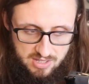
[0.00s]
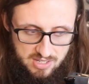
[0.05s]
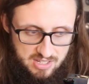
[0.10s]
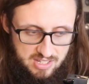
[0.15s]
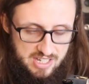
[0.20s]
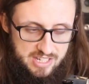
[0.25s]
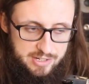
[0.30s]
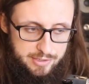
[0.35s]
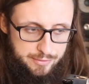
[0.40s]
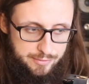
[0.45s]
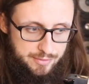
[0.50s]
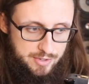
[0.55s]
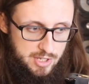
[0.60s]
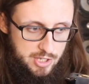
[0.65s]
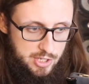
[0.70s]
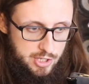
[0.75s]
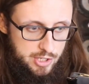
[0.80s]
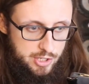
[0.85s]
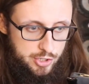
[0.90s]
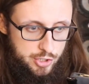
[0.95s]
kind of
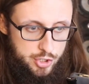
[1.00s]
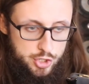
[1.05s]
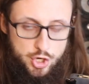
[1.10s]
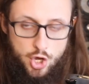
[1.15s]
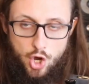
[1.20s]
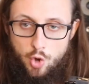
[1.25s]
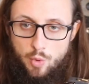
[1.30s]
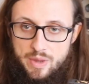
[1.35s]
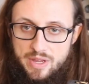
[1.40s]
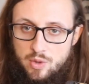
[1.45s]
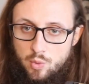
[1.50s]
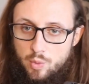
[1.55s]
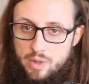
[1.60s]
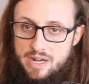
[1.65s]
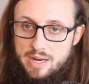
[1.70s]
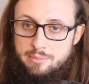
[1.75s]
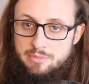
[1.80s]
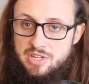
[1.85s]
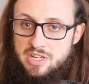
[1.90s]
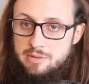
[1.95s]
knowing
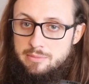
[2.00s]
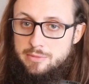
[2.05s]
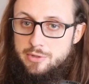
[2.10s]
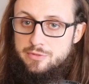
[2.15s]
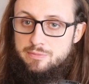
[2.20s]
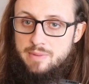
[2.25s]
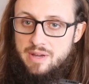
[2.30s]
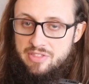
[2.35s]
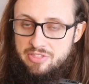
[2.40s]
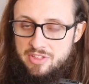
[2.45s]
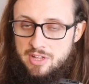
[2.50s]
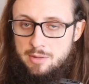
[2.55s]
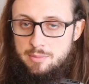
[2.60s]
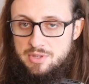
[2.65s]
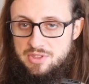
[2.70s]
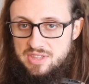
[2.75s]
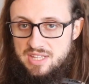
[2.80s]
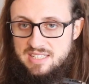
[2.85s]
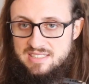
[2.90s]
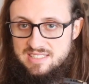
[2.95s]
when I'm going to move my thumb
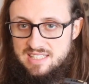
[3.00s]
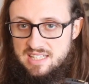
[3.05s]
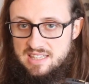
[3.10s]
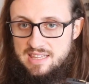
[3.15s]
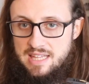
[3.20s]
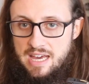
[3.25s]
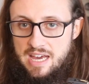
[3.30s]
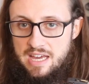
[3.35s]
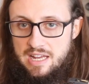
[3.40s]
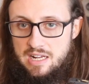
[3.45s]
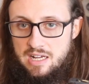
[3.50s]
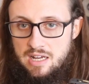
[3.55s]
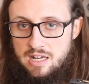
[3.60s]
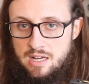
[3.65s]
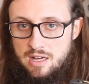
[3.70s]
and things like that